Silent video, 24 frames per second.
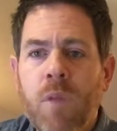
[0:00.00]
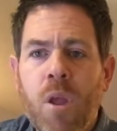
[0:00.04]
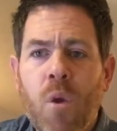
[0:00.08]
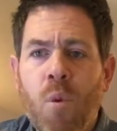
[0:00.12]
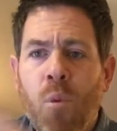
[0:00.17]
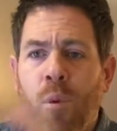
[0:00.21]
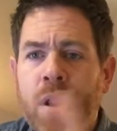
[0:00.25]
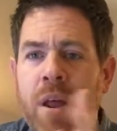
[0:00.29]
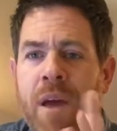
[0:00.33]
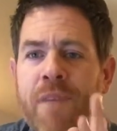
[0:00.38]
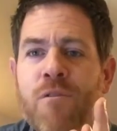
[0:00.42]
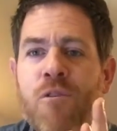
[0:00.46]

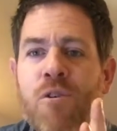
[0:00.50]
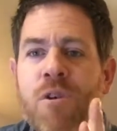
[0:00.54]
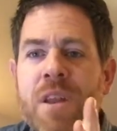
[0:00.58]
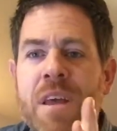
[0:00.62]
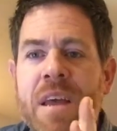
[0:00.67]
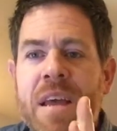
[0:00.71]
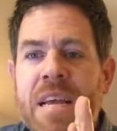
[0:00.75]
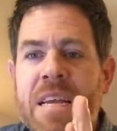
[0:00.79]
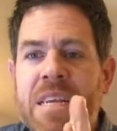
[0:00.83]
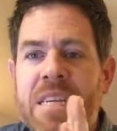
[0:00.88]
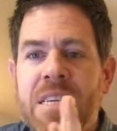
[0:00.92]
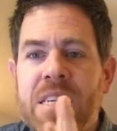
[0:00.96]
whatever it
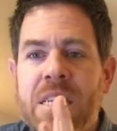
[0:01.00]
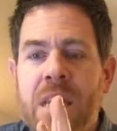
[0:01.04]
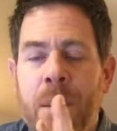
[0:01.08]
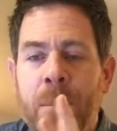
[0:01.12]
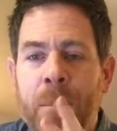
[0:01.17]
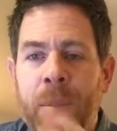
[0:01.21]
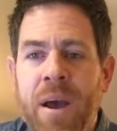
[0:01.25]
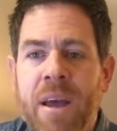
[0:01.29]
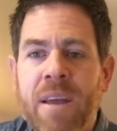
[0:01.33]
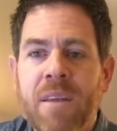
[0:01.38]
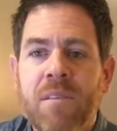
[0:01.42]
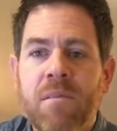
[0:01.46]
is that
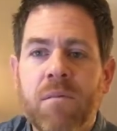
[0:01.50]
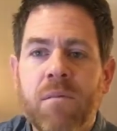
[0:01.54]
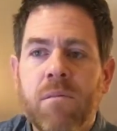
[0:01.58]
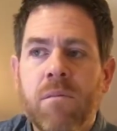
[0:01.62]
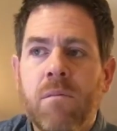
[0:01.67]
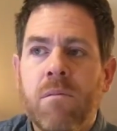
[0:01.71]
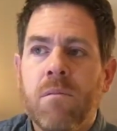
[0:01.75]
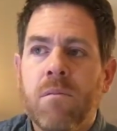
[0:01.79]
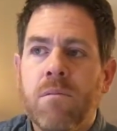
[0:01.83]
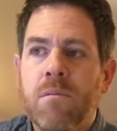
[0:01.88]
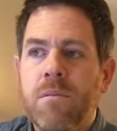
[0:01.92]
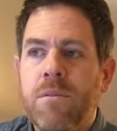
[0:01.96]
might
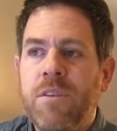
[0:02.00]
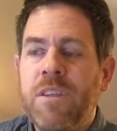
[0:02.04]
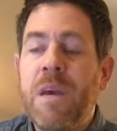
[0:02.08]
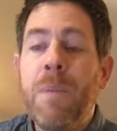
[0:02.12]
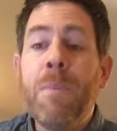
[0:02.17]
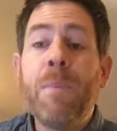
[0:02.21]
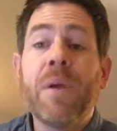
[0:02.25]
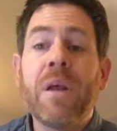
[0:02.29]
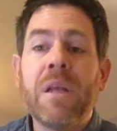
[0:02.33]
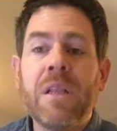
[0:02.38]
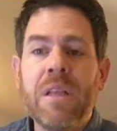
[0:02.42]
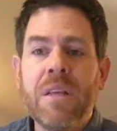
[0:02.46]

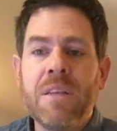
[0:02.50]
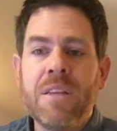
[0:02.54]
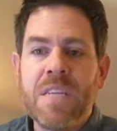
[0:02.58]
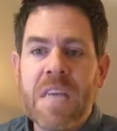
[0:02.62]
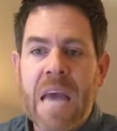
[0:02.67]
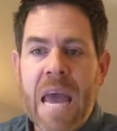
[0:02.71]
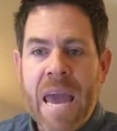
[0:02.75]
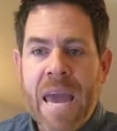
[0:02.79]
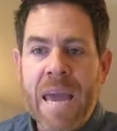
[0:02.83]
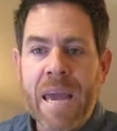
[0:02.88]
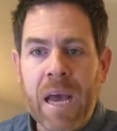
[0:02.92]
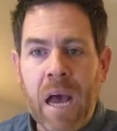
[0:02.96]
typically
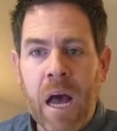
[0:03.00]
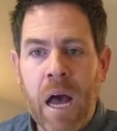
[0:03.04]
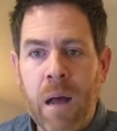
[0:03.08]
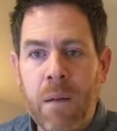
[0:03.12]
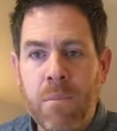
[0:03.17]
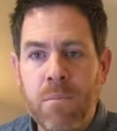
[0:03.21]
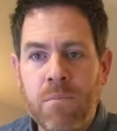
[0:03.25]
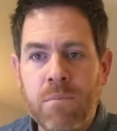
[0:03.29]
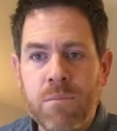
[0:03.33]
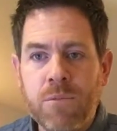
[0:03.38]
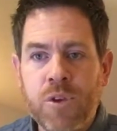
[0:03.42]
take up